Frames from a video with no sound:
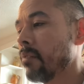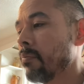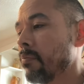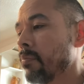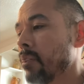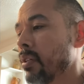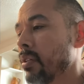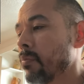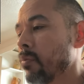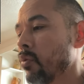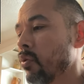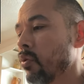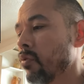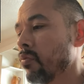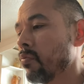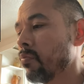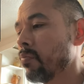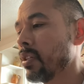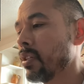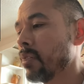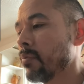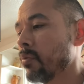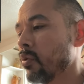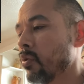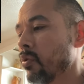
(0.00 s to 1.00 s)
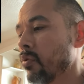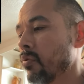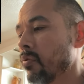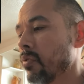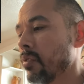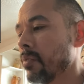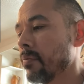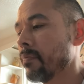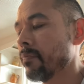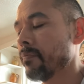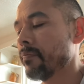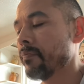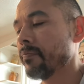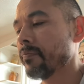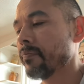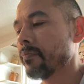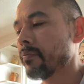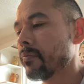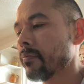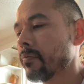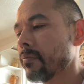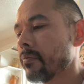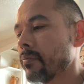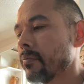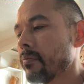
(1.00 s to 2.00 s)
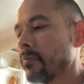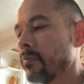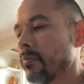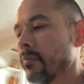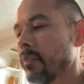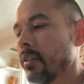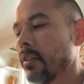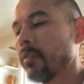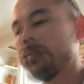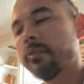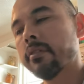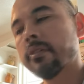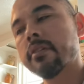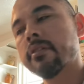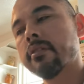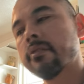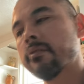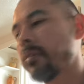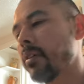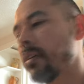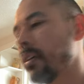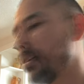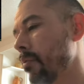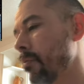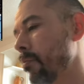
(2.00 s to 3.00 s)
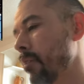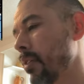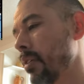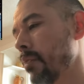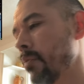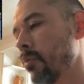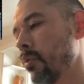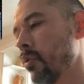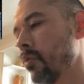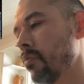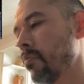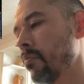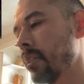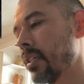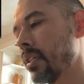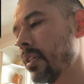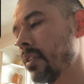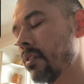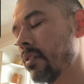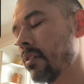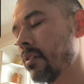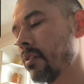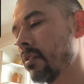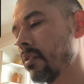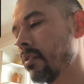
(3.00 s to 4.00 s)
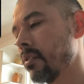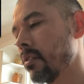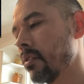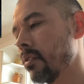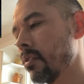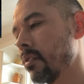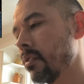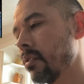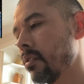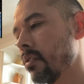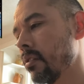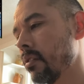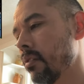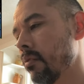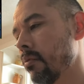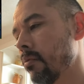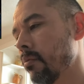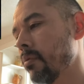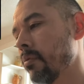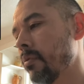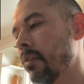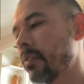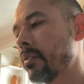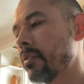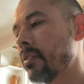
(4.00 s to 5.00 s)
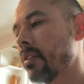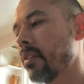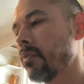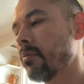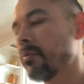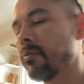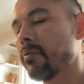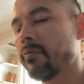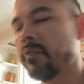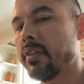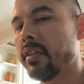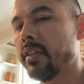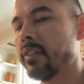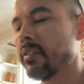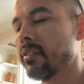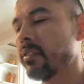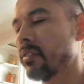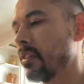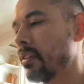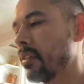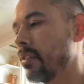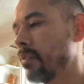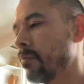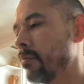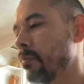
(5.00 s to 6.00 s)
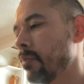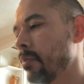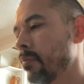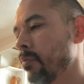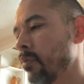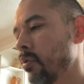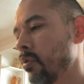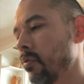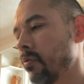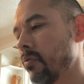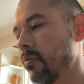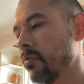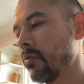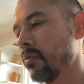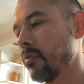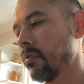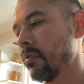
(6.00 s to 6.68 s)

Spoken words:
Big move, big move. Yep. In Kanrana, big move, man. Well, actually, it was a Frankensteiner, a big move.